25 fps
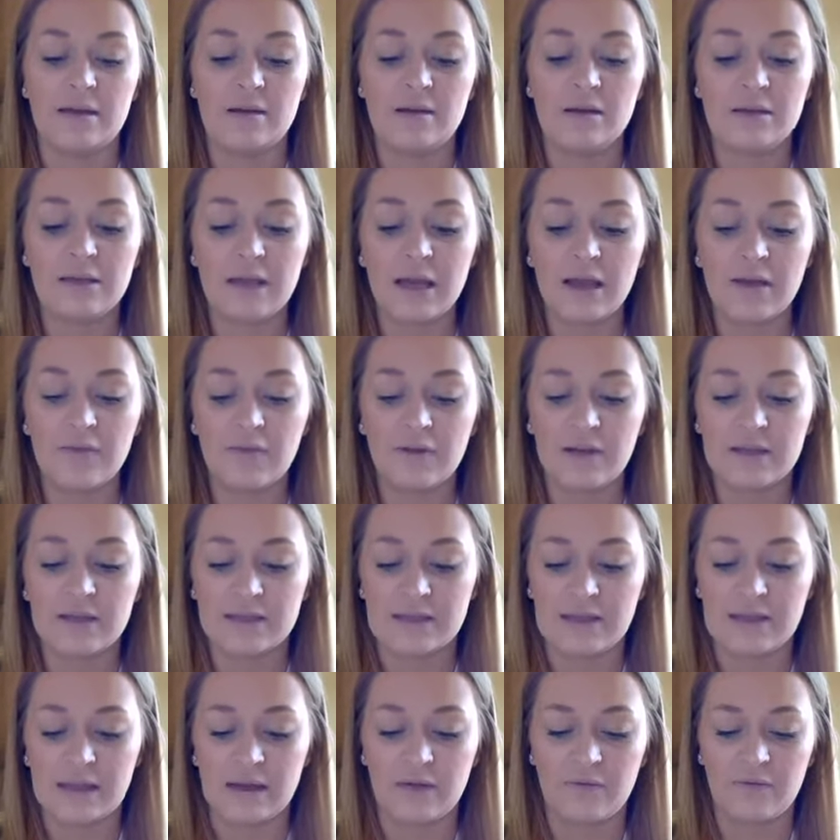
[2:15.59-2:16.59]
He'll die if he
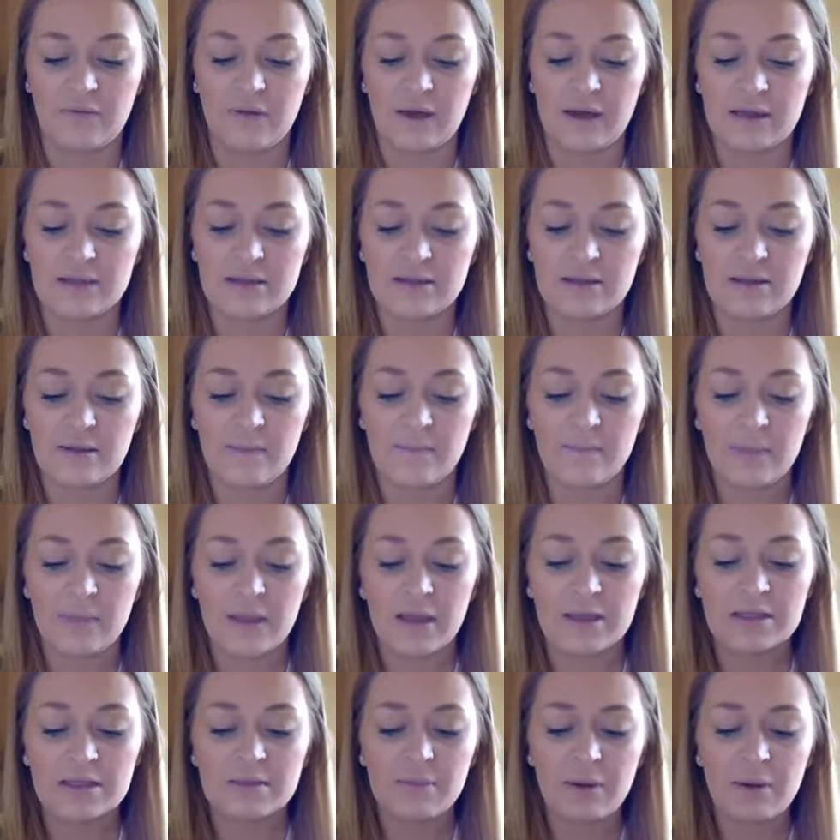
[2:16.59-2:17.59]
doesn't get out fast.
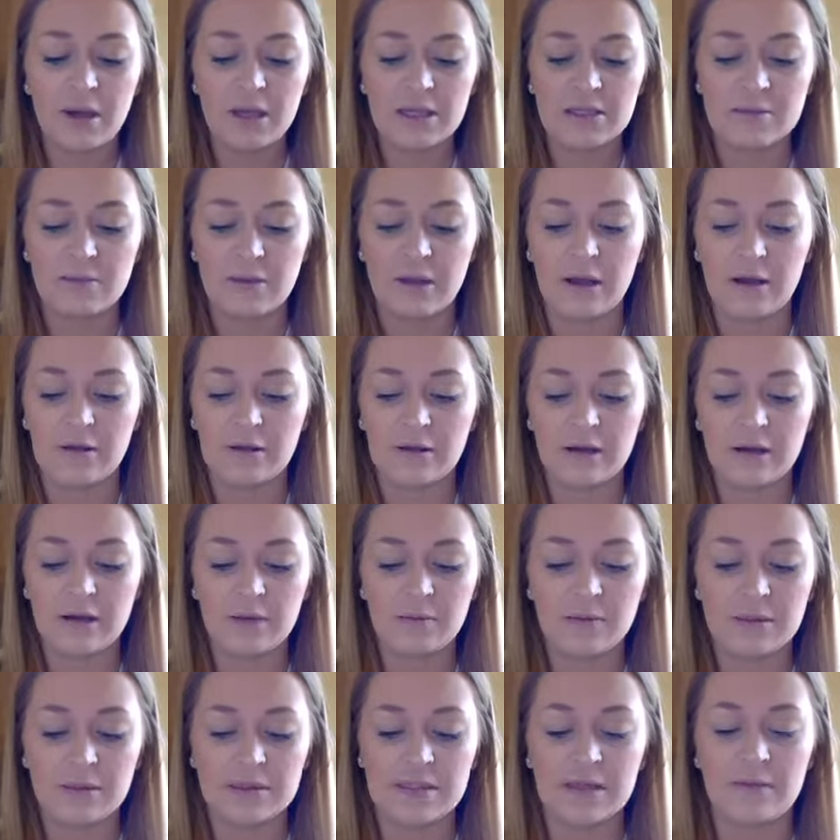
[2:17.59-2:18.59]
It's impossible. How could
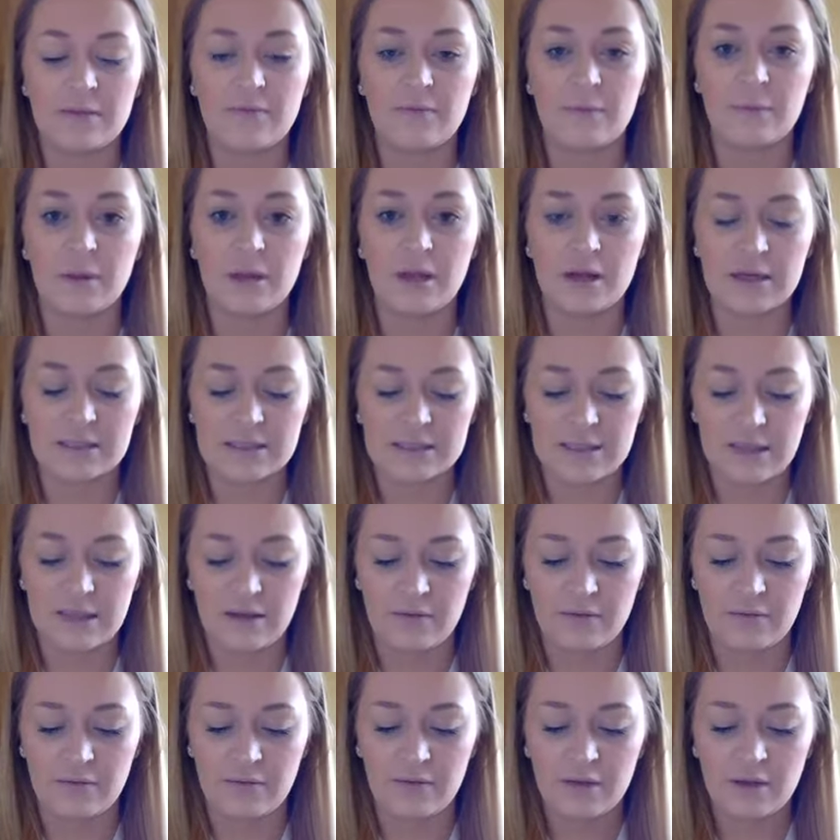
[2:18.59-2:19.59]
anyone escape from a locked
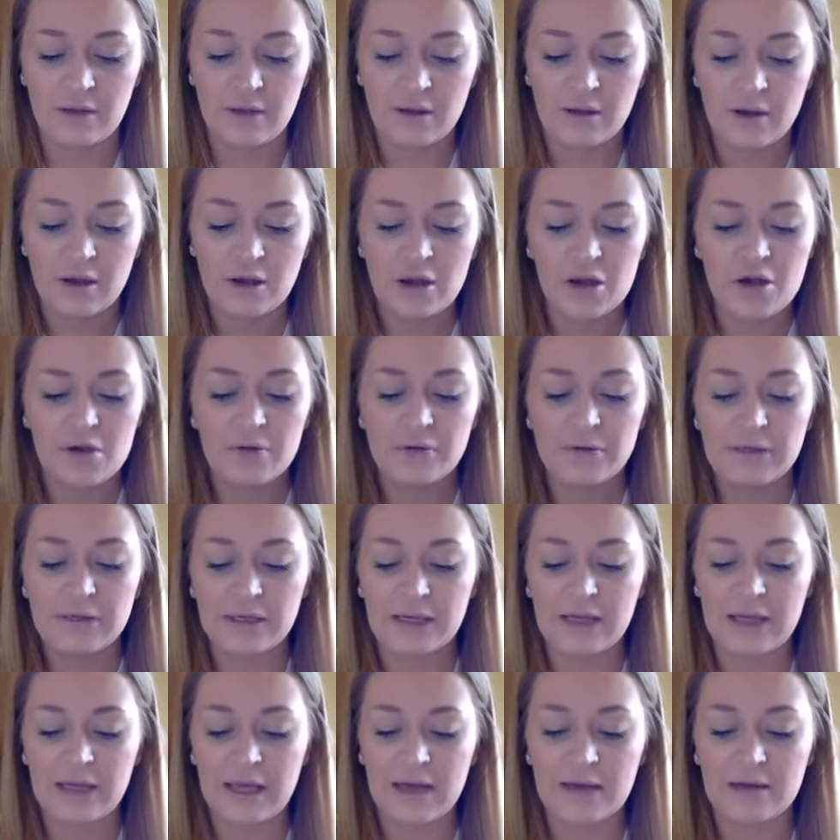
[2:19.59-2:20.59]
safe?
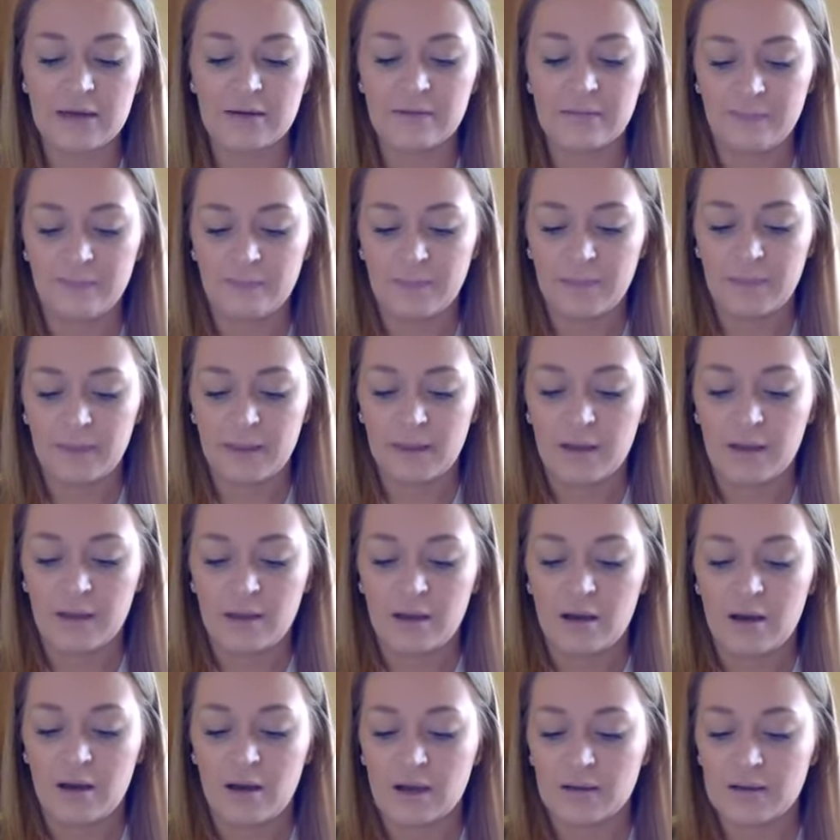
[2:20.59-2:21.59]
Houdini can.
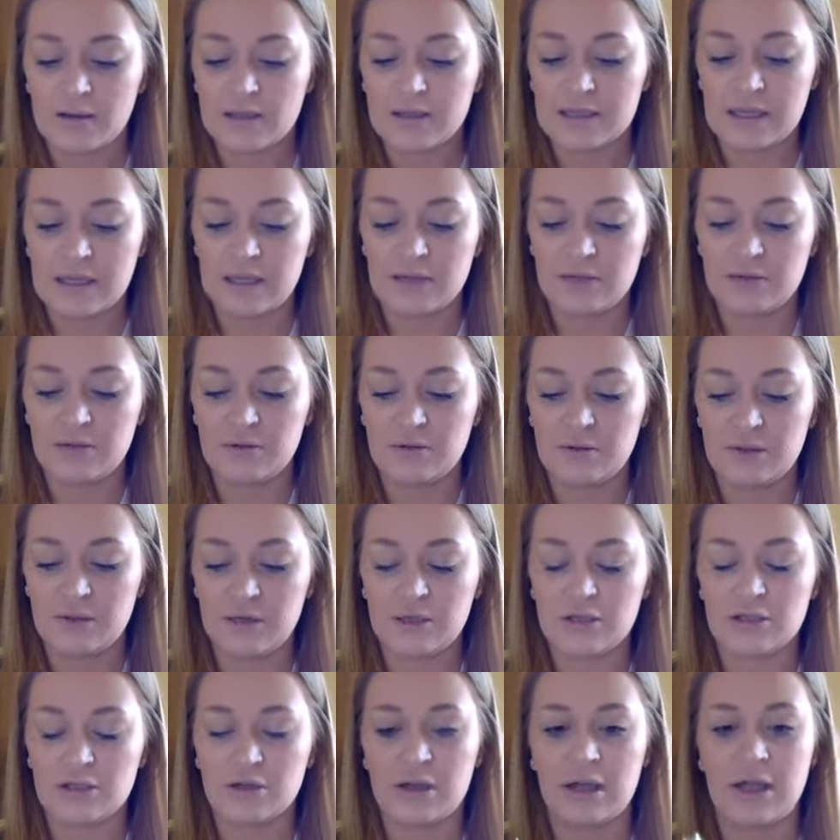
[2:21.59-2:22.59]
On the stage, Houdini
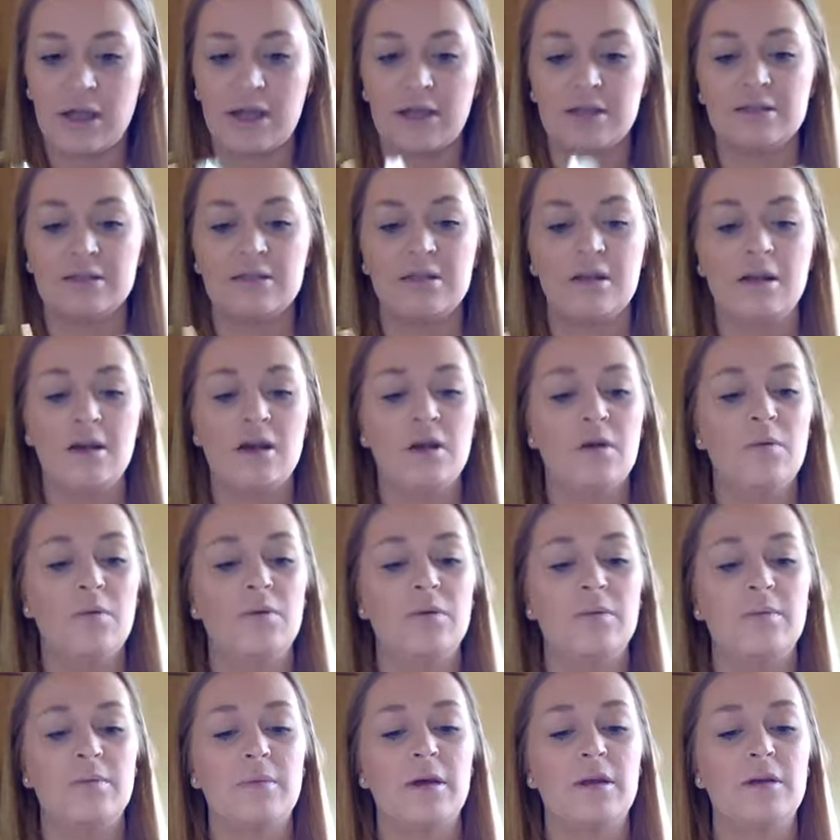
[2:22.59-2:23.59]
shook hands
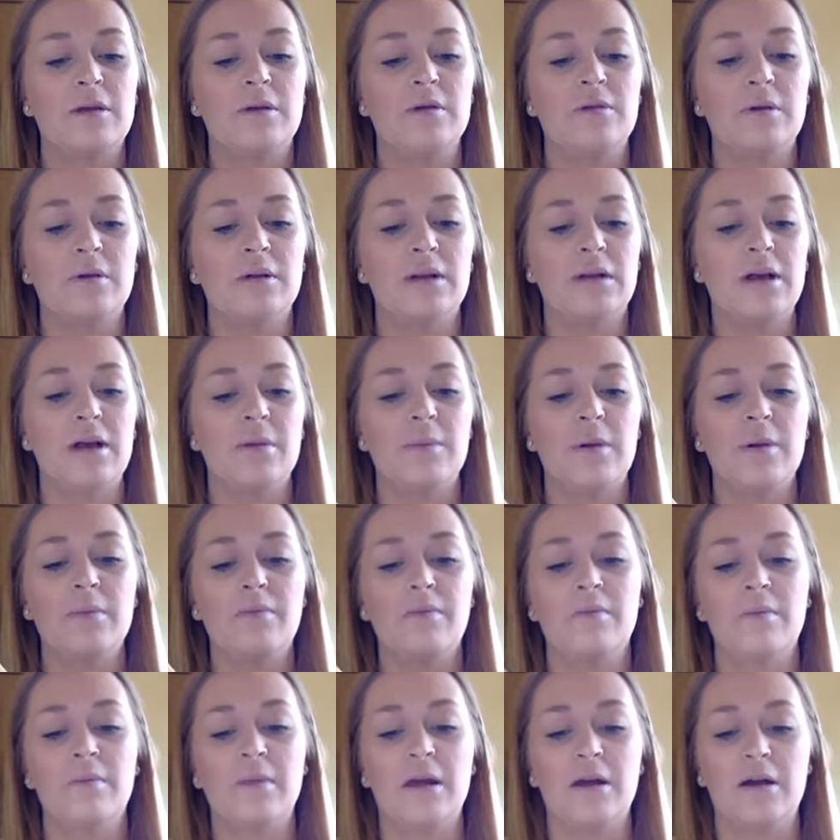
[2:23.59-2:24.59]
with men who had come up
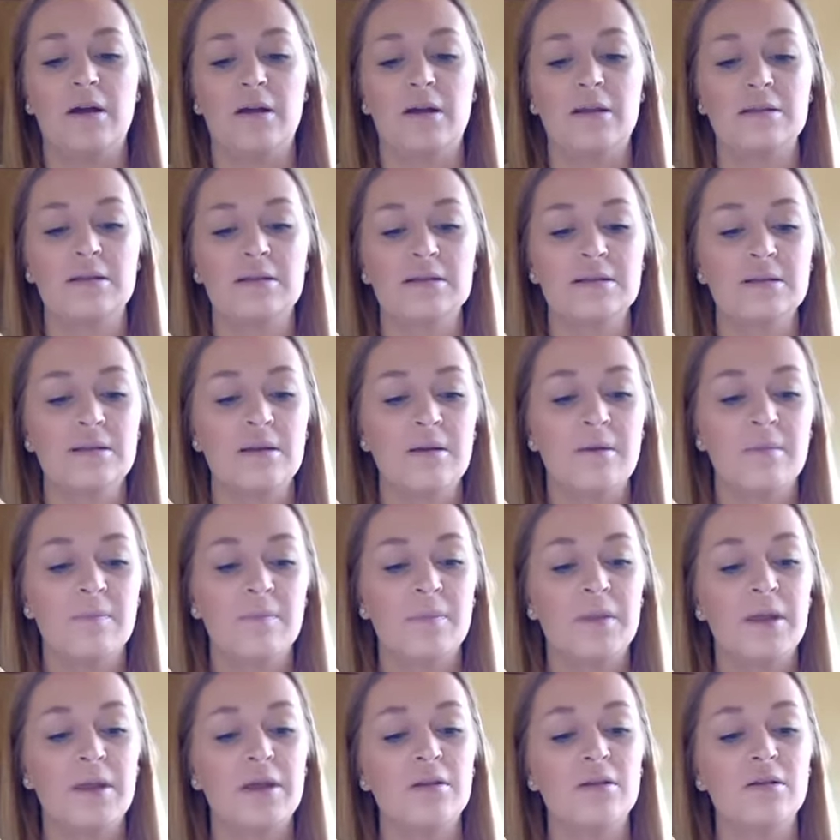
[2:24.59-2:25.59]
from the audience.
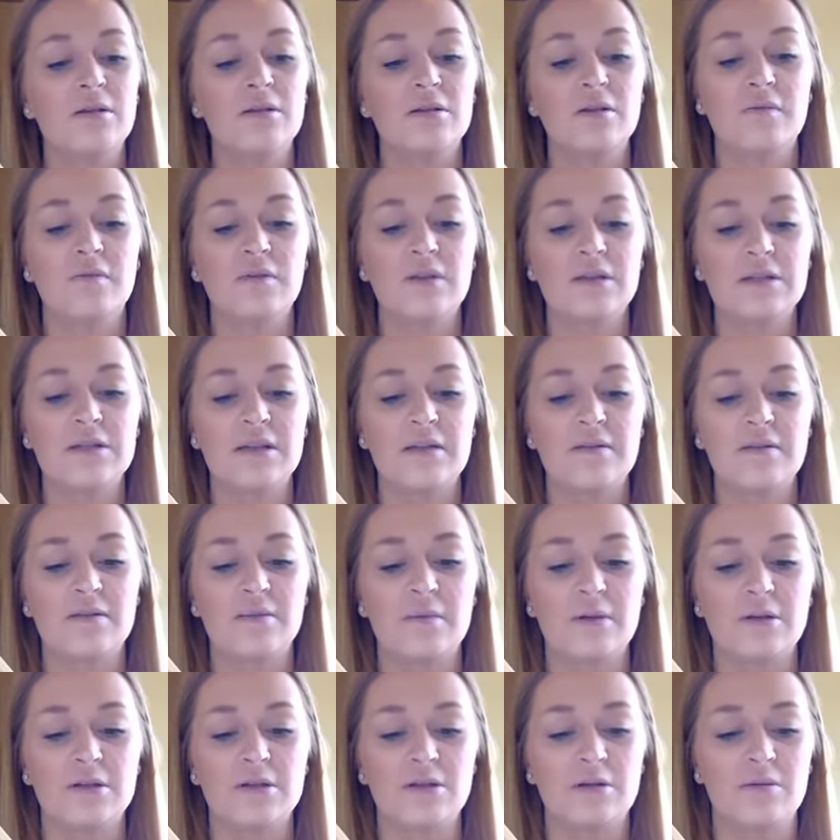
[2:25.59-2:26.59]
They had looked over the safe to
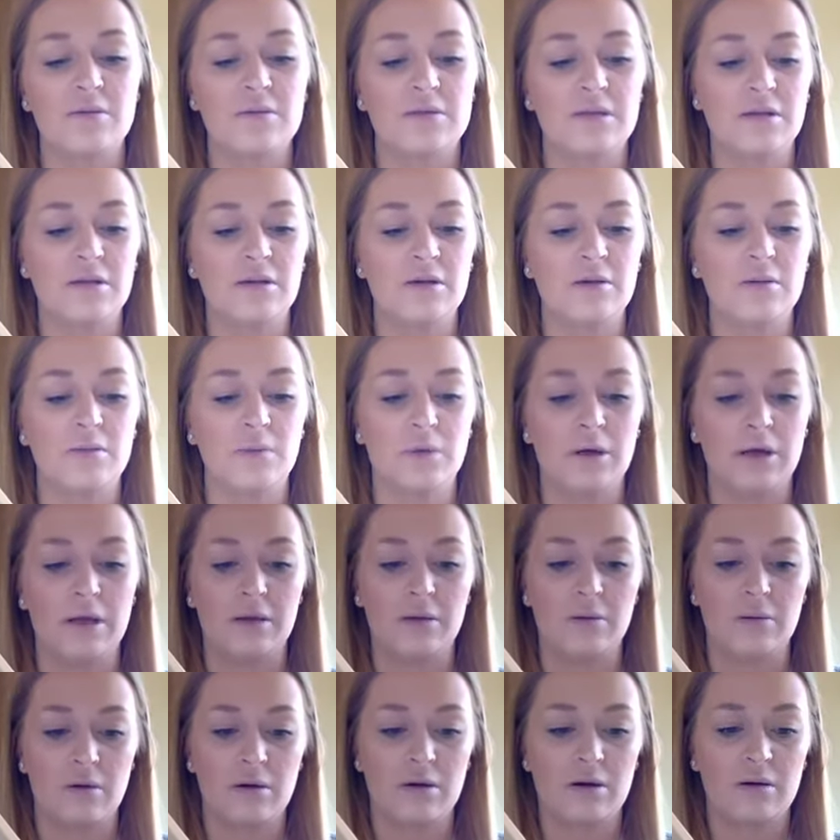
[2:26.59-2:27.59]
make sure it was in good working
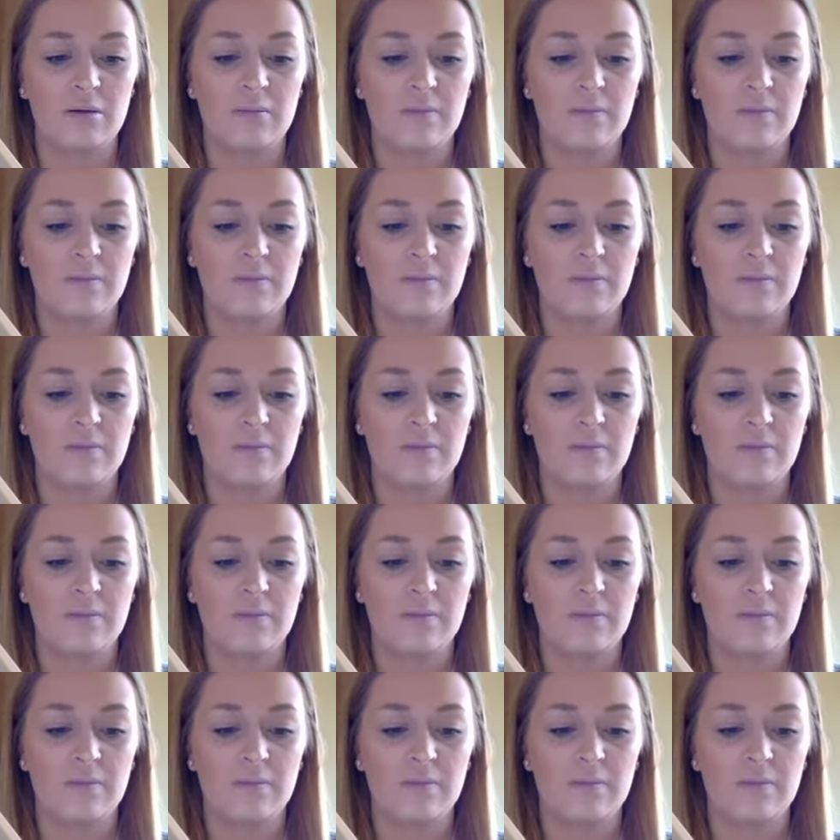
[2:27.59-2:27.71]
order.